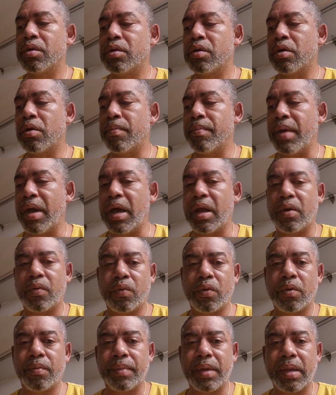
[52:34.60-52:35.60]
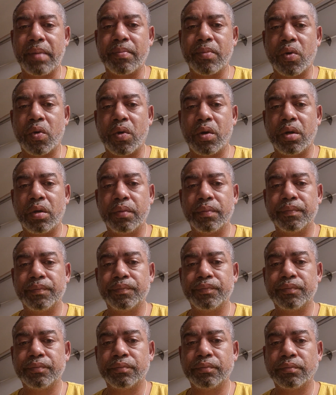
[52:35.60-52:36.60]
Don't matter, we'll make more.
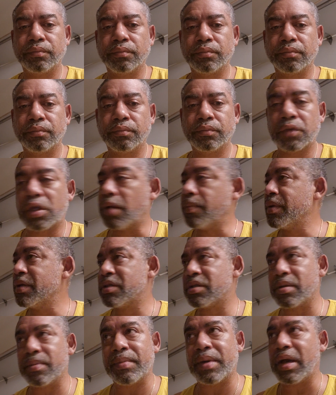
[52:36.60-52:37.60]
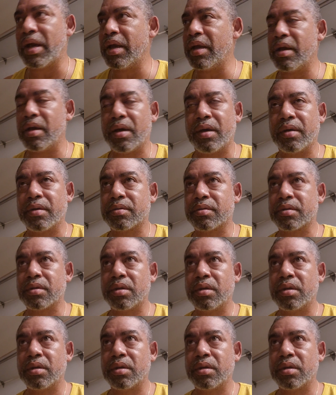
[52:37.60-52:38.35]
There'll be somebody else.